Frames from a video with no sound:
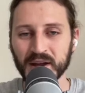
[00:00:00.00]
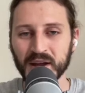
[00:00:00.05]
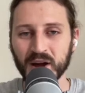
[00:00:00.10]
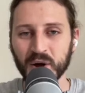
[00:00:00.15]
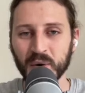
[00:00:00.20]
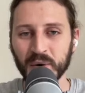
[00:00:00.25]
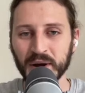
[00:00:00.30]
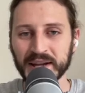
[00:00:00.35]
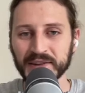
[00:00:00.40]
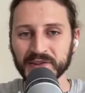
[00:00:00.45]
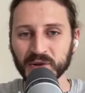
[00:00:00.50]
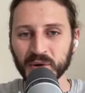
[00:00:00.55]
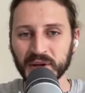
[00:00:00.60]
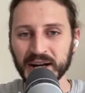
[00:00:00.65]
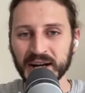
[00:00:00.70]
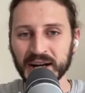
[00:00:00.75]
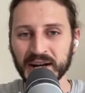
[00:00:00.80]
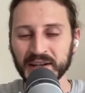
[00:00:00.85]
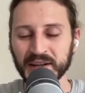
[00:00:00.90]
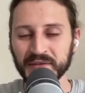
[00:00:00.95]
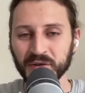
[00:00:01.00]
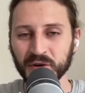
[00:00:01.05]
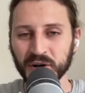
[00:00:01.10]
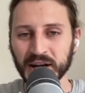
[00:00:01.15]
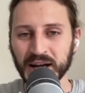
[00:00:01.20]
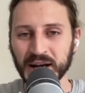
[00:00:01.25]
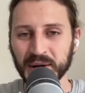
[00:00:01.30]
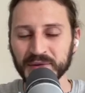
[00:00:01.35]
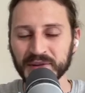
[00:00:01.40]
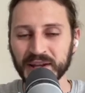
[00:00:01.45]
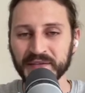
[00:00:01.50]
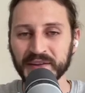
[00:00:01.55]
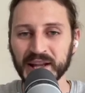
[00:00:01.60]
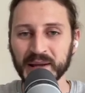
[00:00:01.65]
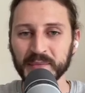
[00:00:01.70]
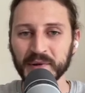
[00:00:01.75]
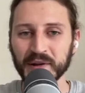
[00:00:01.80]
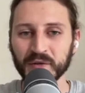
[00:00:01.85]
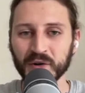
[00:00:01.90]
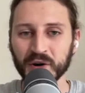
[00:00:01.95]
Okay, so here are the workouts,
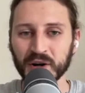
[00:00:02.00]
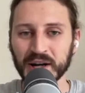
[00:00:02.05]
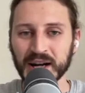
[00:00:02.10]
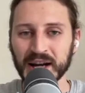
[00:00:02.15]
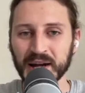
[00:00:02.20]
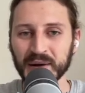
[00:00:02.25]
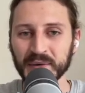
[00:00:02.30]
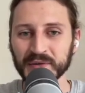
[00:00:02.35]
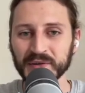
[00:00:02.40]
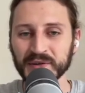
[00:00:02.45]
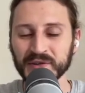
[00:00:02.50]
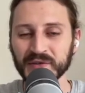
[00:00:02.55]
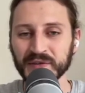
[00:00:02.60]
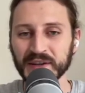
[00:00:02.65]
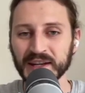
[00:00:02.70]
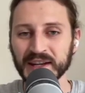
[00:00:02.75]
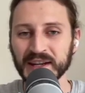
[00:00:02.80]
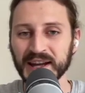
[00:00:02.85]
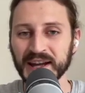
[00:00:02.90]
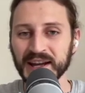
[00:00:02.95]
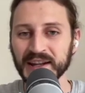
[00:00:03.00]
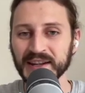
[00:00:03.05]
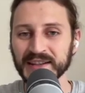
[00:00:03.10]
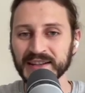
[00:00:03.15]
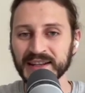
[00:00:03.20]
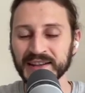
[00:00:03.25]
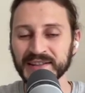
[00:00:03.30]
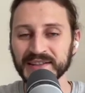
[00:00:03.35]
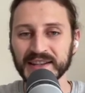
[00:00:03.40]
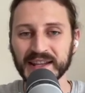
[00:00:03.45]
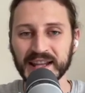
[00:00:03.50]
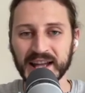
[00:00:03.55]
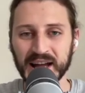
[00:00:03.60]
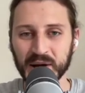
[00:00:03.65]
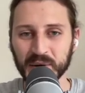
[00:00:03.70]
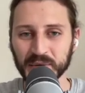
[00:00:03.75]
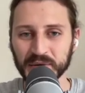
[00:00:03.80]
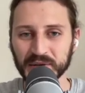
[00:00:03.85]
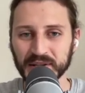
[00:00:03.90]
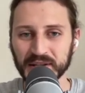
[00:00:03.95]
available workouts we can test
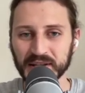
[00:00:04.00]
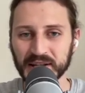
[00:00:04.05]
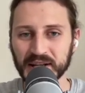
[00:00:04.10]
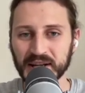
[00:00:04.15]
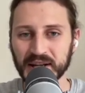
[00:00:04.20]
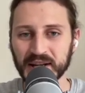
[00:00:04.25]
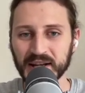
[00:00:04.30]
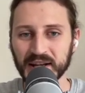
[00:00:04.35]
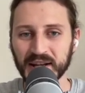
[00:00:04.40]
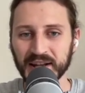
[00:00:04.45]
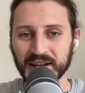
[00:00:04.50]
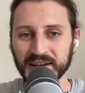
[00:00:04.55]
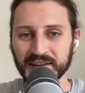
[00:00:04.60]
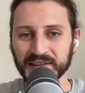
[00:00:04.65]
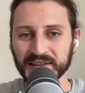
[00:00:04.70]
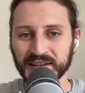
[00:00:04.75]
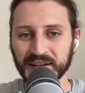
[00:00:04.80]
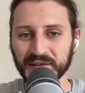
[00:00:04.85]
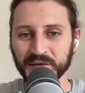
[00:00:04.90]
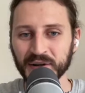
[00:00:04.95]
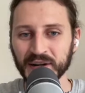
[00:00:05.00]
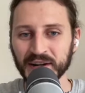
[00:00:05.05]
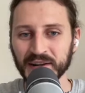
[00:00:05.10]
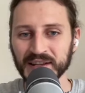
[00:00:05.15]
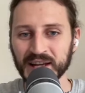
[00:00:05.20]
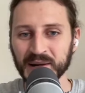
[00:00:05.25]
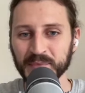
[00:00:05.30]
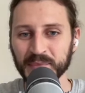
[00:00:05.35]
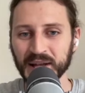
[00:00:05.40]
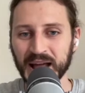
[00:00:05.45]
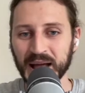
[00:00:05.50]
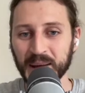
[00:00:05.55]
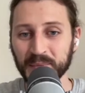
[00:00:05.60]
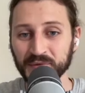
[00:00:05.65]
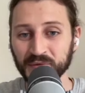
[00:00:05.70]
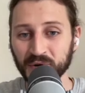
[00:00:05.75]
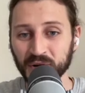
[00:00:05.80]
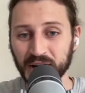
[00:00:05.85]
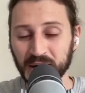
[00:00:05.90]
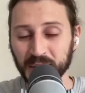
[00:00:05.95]
out. Let's see, for example, apps
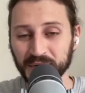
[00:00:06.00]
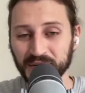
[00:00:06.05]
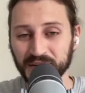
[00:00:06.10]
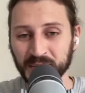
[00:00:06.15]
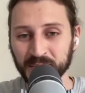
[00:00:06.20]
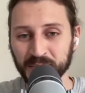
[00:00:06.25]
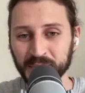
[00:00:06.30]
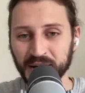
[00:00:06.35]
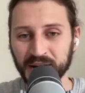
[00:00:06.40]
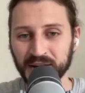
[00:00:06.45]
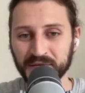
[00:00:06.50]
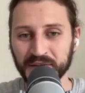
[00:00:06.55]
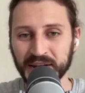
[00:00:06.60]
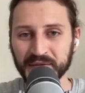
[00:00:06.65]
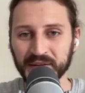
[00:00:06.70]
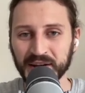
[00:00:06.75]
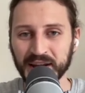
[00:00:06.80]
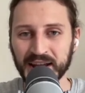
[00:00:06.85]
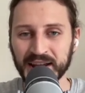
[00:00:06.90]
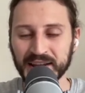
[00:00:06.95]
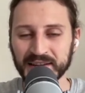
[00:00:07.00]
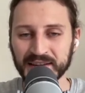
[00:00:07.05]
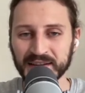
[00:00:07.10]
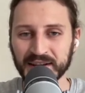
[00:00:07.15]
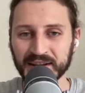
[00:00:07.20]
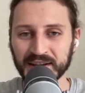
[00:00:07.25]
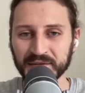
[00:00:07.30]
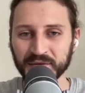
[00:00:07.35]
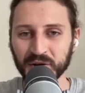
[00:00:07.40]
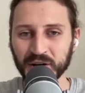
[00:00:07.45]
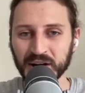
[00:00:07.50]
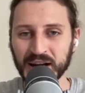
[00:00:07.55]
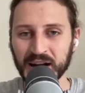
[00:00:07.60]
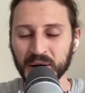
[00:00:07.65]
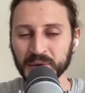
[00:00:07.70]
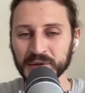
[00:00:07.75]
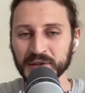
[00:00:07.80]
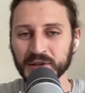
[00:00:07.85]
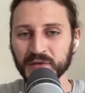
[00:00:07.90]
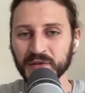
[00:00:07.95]
workout simple. When I will enter the
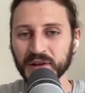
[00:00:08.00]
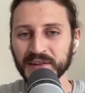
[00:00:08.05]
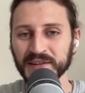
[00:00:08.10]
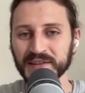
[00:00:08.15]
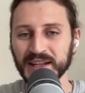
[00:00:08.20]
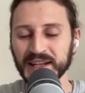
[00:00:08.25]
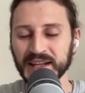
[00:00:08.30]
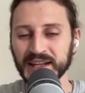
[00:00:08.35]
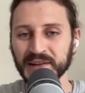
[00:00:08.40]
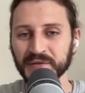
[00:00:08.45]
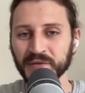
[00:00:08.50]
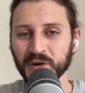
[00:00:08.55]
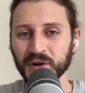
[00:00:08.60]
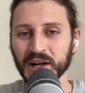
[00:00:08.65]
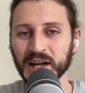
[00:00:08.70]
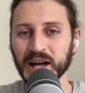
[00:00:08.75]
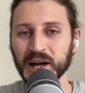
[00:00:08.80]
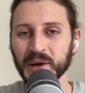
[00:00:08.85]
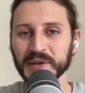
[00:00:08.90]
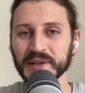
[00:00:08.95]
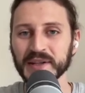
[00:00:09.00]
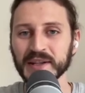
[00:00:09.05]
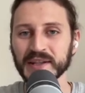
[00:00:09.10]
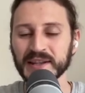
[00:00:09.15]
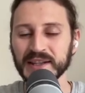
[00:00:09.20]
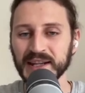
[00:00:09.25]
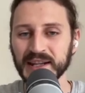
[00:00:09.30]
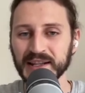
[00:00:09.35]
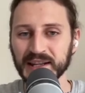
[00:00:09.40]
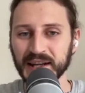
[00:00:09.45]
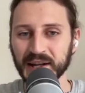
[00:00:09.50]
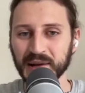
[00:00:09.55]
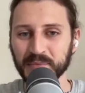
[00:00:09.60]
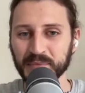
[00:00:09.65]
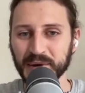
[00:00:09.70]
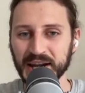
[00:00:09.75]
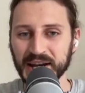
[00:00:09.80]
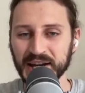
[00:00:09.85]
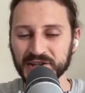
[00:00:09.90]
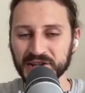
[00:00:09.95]
workout, you will see the workout detail
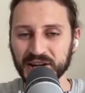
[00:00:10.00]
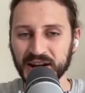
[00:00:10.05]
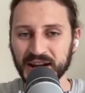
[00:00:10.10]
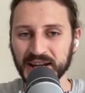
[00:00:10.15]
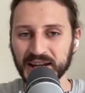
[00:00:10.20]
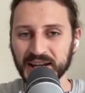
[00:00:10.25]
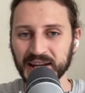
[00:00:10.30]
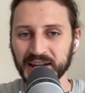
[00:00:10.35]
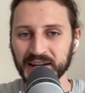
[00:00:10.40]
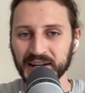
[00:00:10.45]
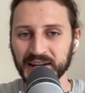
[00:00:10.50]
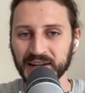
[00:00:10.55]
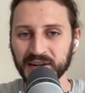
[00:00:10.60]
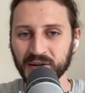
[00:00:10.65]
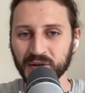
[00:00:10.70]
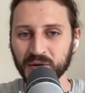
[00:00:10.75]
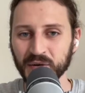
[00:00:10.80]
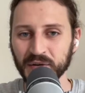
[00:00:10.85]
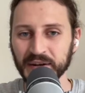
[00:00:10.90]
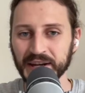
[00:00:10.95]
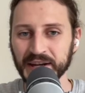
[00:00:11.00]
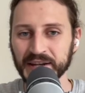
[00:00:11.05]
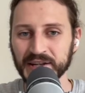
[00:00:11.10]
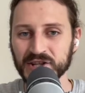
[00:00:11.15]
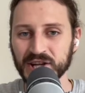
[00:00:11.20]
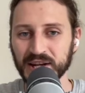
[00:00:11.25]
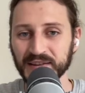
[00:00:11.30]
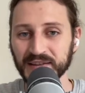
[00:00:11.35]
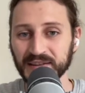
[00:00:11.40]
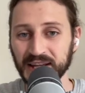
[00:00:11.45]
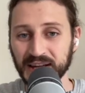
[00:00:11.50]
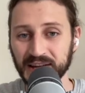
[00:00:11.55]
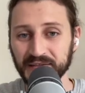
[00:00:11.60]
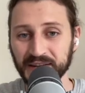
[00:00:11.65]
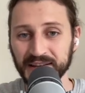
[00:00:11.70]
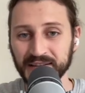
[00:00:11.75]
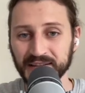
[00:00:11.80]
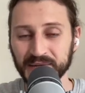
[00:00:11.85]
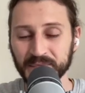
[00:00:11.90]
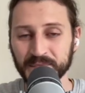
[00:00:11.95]
page. I can click on uh, check
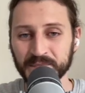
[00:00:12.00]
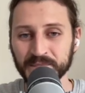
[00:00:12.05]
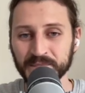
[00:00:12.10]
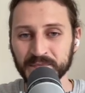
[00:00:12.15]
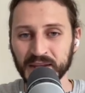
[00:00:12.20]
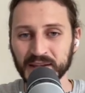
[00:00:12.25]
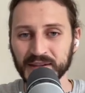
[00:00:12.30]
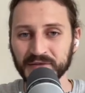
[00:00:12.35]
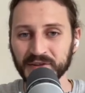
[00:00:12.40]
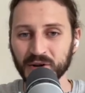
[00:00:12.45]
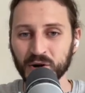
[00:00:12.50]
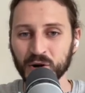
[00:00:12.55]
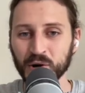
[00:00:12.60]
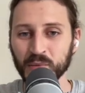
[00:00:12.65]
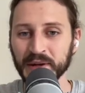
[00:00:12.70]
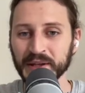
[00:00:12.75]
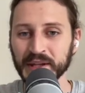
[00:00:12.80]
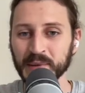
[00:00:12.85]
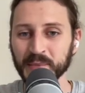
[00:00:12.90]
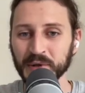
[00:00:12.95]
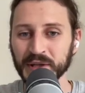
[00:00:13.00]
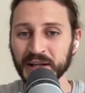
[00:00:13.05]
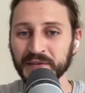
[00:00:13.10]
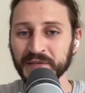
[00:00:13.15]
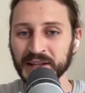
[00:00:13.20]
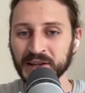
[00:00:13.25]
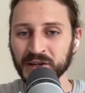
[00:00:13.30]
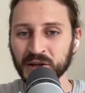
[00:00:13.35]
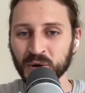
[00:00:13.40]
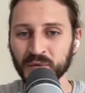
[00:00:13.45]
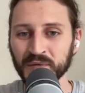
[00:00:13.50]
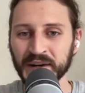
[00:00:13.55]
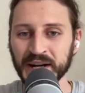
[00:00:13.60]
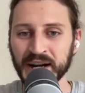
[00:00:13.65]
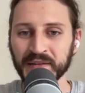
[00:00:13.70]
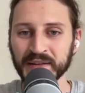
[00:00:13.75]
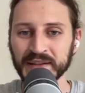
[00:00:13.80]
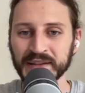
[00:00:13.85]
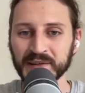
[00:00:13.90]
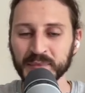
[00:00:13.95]
sequence. It will open the model window where
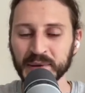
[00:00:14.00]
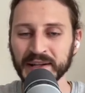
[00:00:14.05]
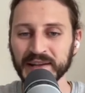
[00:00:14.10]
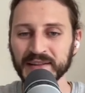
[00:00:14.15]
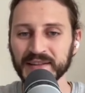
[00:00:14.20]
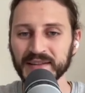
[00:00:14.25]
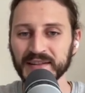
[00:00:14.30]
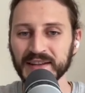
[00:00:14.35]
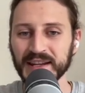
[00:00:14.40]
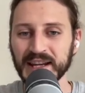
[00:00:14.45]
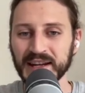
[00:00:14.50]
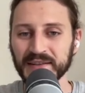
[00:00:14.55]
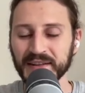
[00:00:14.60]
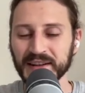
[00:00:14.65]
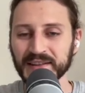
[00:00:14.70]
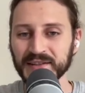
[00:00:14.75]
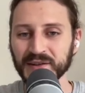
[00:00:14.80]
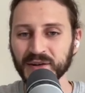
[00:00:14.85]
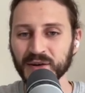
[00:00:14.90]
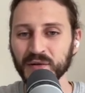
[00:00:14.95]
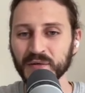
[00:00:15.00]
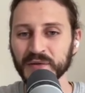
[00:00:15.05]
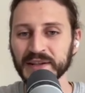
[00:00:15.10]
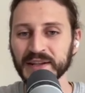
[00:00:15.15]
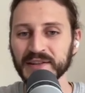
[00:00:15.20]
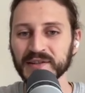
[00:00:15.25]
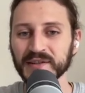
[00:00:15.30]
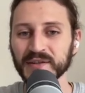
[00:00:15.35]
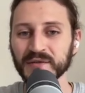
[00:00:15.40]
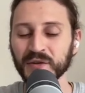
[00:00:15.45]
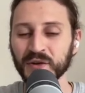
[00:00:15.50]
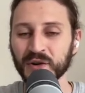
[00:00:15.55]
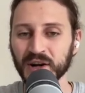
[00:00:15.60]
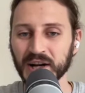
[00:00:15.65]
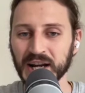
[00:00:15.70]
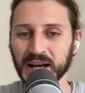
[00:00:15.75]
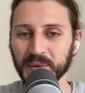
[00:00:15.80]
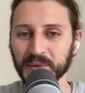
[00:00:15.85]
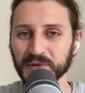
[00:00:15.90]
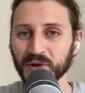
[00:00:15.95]
I will display the sequence of this
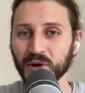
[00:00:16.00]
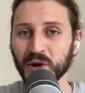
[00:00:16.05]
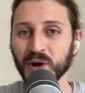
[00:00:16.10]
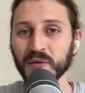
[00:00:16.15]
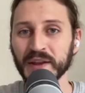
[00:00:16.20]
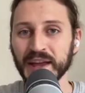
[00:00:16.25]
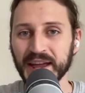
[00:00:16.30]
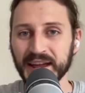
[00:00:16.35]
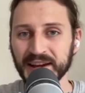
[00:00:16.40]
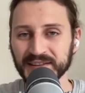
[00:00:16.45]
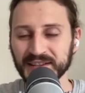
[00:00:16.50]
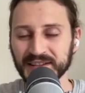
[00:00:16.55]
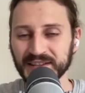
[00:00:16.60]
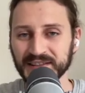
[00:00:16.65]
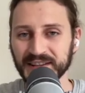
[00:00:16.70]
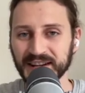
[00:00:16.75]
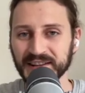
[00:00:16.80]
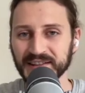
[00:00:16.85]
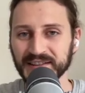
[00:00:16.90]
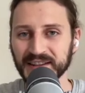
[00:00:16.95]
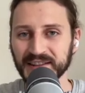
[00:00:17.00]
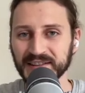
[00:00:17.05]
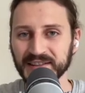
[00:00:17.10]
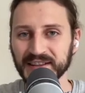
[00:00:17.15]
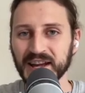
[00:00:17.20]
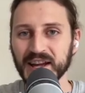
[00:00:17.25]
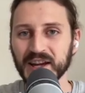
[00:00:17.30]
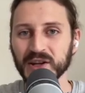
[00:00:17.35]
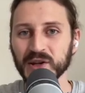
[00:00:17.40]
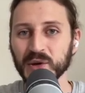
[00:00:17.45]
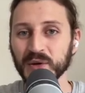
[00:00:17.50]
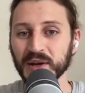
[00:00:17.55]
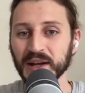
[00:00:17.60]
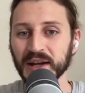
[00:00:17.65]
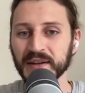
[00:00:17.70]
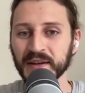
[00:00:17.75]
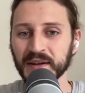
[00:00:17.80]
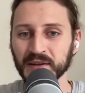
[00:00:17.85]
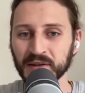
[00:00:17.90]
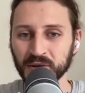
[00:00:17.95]
workout. So all the exercises you
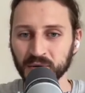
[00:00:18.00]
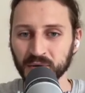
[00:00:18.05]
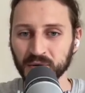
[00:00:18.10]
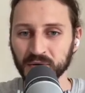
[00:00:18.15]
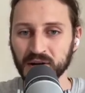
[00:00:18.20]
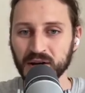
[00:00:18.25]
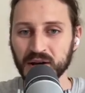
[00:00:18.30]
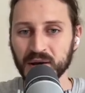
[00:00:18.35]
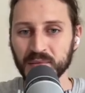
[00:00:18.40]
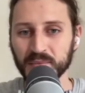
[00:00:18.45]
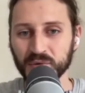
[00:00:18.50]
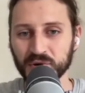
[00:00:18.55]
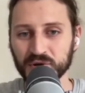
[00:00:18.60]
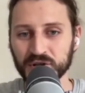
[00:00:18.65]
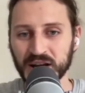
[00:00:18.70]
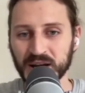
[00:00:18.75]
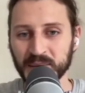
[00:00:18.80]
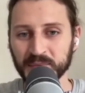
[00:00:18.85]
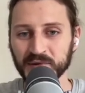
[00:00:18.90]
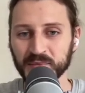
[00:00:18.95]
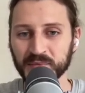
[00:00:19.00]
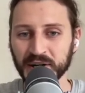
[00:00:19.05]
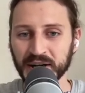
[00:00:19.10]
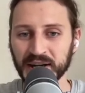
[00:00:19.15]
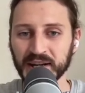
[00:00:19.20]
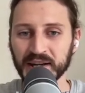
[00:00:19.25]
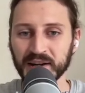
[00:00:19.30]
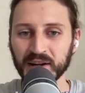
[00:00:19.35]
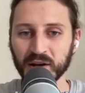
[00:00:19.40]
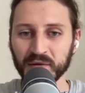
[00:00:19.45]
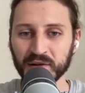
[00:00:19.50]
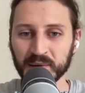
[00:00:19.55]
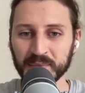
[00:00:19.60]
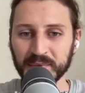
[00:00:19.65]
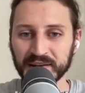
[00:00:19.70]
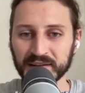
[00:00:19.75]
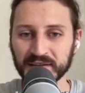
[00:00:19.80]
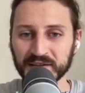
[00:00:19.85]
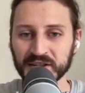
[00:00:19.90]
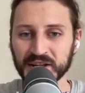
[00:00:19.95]
can do. Push-ups, break, lower
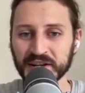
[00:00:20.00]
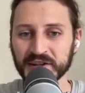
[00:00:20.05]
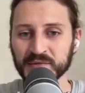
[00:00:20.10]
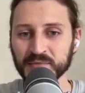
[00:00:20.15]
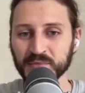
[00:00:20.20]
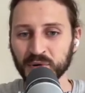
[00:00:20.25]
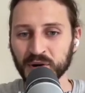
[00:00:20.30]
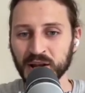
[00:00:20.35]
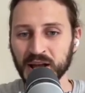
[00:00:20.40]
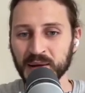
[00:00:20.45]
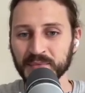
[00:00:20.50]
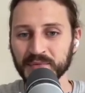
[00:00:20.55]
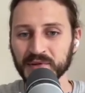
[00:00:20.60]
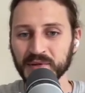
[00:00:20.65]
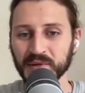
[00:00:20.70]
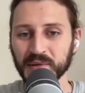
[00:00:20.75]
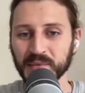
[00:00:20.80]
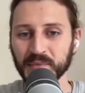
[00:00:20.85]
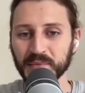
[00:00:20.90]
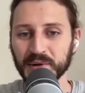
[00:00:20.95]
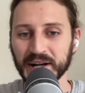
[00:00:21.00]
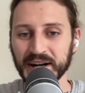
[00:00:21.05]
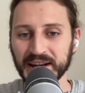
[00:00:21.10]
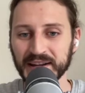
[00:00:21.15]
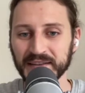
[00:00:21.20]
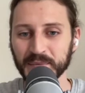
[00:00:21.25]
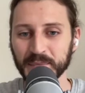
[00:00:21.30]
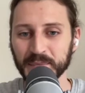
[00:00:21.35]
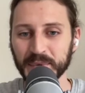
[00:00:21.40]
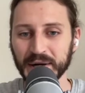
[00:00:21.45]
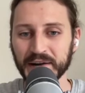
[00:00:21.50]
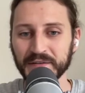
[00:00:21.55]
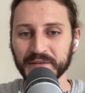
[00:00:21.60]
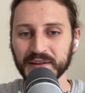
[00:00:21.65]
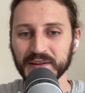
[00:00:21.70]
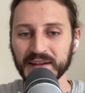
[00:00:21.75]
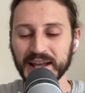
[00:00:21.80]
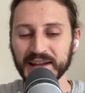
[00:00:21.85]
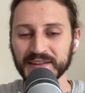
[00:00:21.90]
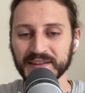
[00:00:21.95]
back stretch, pull-ups, uh, breath, breath,
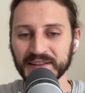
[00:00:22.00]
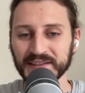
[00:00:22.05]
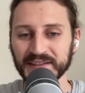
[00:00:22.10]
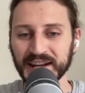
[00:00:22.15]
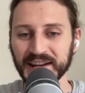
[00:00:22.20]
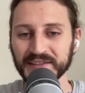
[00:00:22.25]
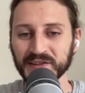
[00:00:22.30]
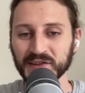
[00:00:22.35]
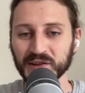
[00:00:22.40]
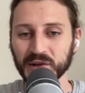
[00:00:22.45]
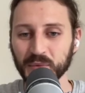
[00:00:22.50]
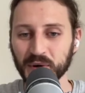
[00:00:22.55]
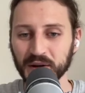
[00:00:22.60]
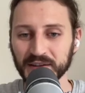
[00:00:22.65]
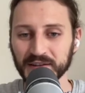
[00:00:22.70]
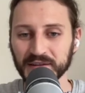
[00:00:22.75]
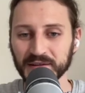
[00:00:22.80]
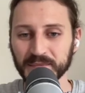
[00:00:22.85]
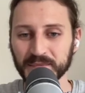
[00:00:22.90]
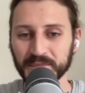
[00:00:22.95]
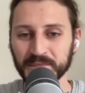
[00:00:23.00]
exercise, squats.